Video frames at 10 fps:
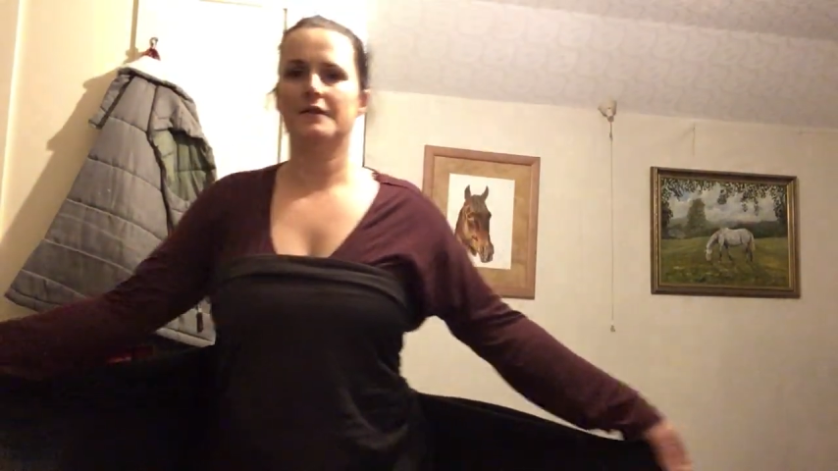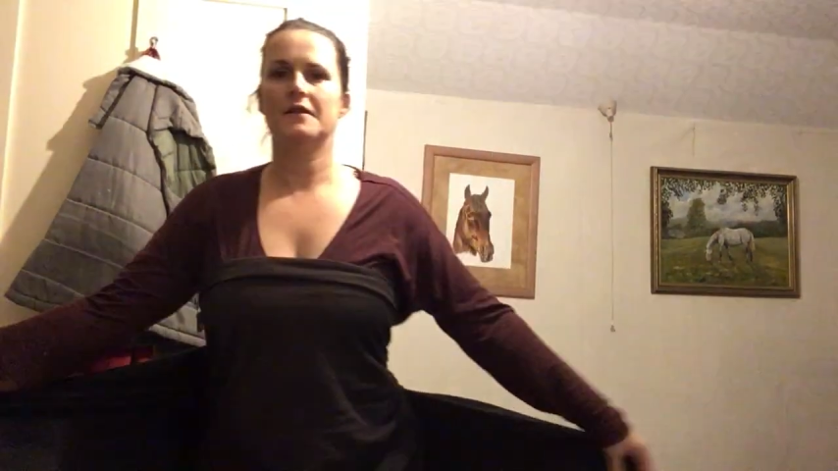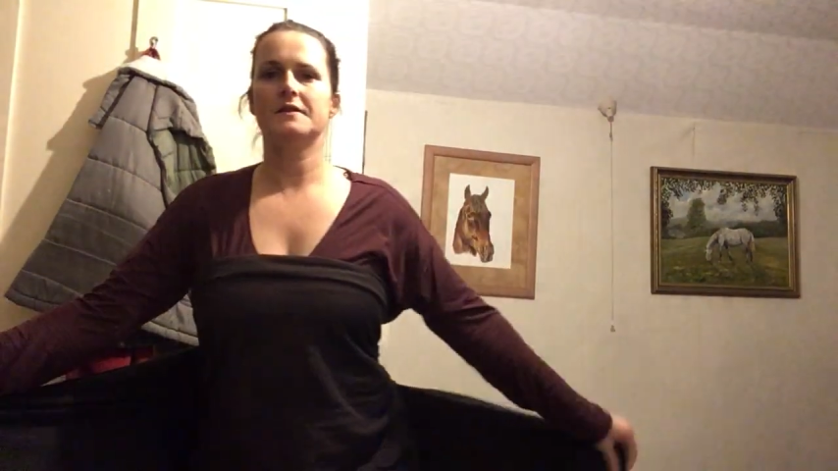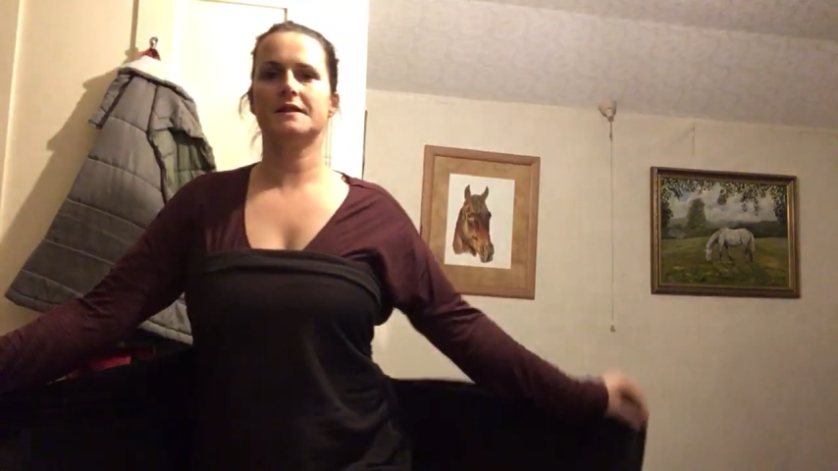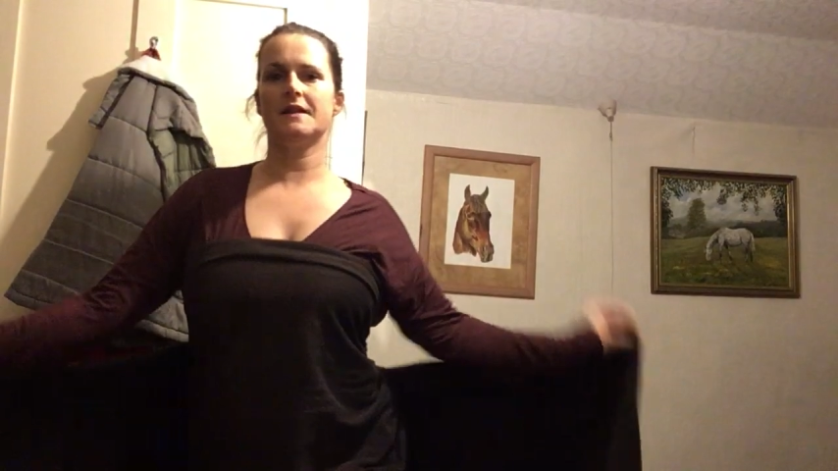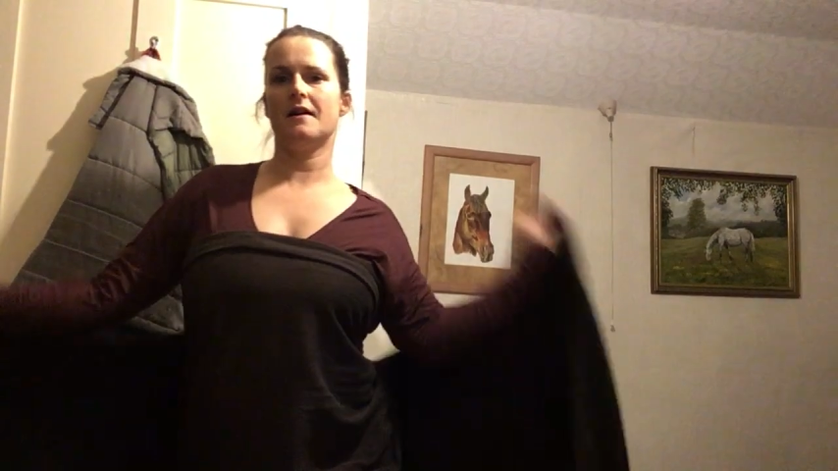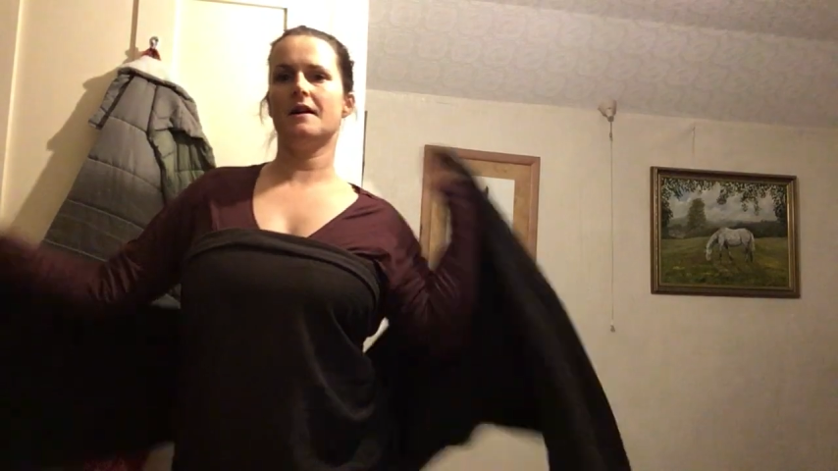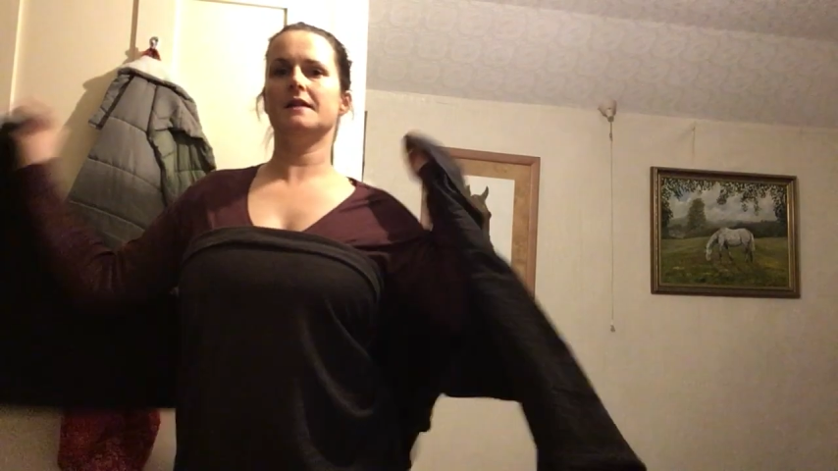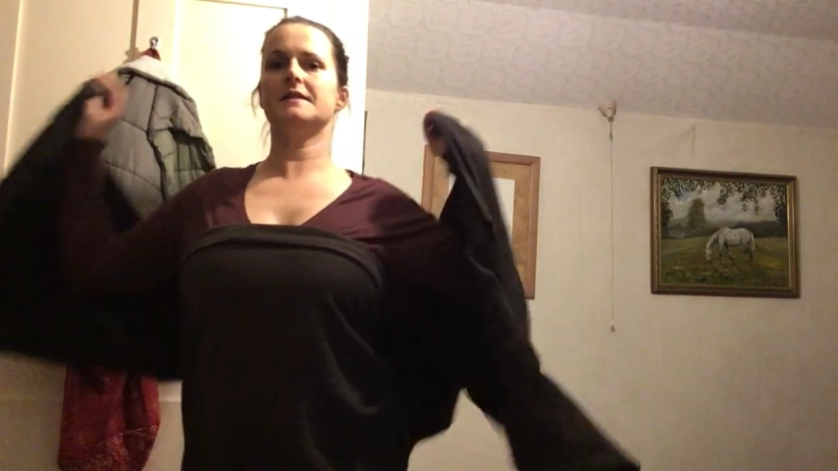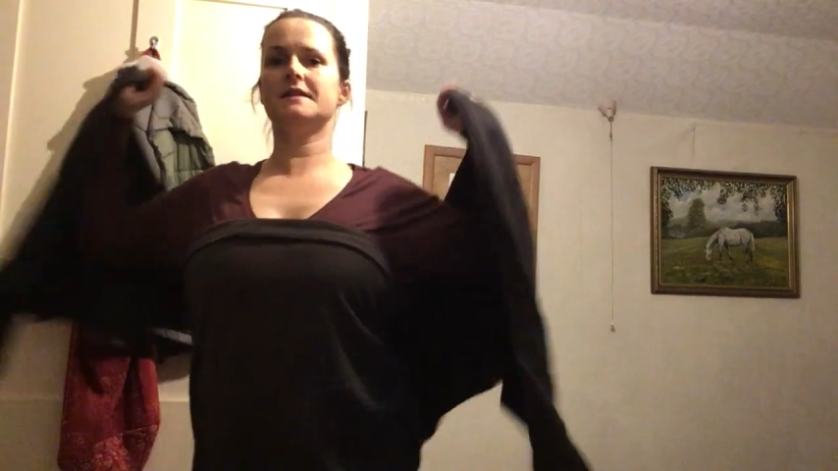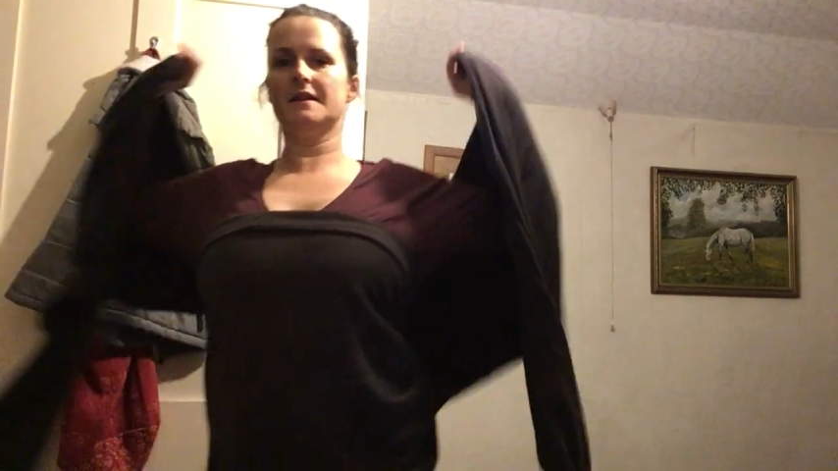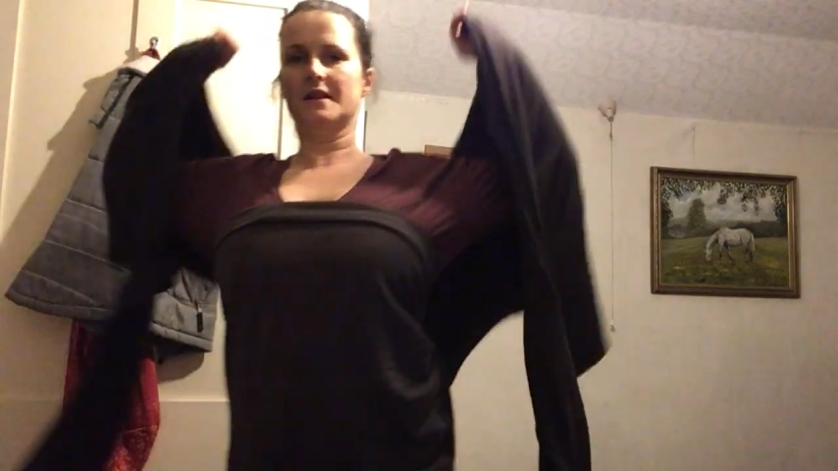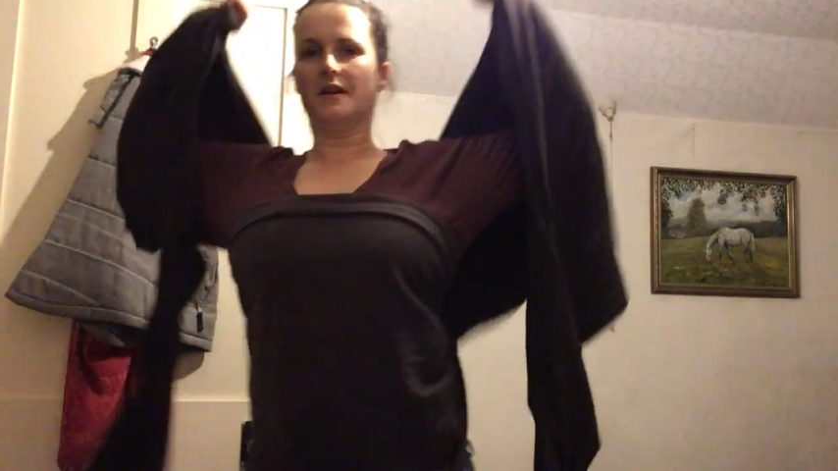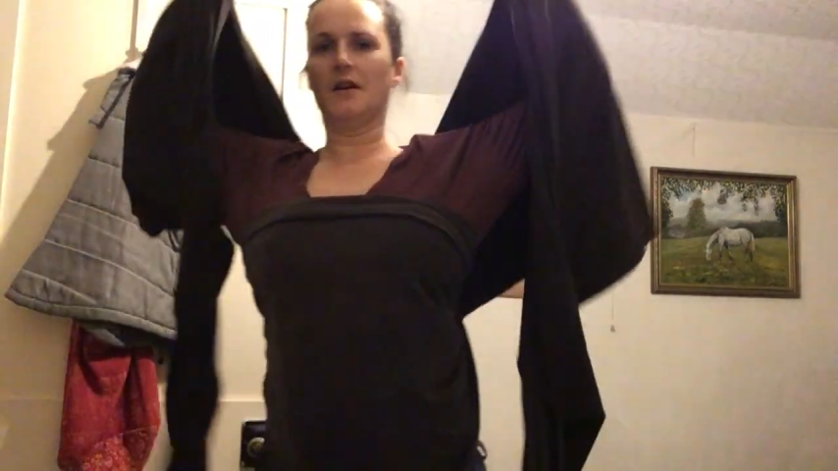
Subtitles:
those sides